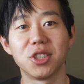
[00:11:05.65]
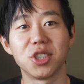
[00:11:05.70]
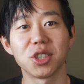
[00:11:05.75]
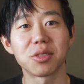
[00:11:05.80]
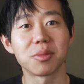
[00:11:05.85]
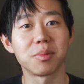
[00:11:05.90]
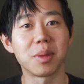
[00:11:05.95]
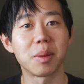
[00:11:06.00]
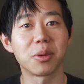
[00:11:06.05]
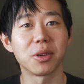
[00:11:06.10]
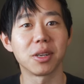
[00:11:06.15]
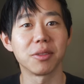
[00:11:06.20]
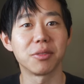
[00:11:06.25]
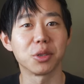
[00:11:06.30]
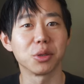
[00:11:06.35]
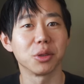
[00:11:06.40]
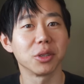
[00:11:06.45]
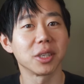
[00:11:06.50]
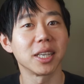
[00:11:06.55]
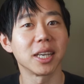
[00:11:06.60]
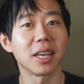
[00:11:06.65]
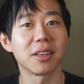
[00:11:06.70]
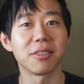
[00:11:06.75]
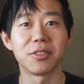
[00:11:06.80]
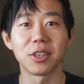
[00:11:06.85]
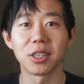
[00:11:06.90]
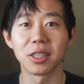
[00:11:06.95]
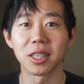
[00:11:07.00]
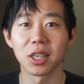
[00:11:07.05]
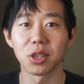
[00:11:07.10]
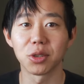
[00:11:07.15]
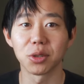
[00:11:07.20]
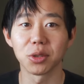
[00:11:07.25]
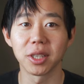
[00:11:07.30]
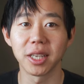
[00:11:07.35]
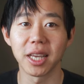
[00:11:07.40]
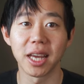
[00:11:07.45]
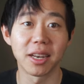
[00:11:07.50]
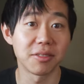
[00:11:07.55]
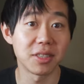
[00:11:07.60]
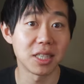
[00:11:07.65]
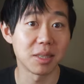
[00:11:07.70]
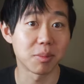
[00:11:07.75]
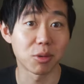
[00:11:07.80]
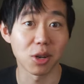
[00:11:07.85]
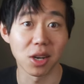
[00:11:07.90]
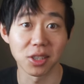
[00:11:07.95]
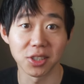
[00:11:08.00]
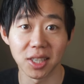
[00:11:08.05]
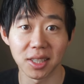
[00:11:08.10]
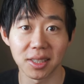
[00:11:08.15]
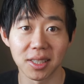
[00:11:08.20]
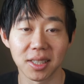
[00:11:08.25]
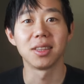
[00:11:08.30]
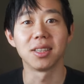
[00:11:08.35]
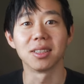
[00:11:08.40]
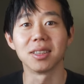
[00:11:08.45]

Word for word: just remember if you're looking at a very early N F T project,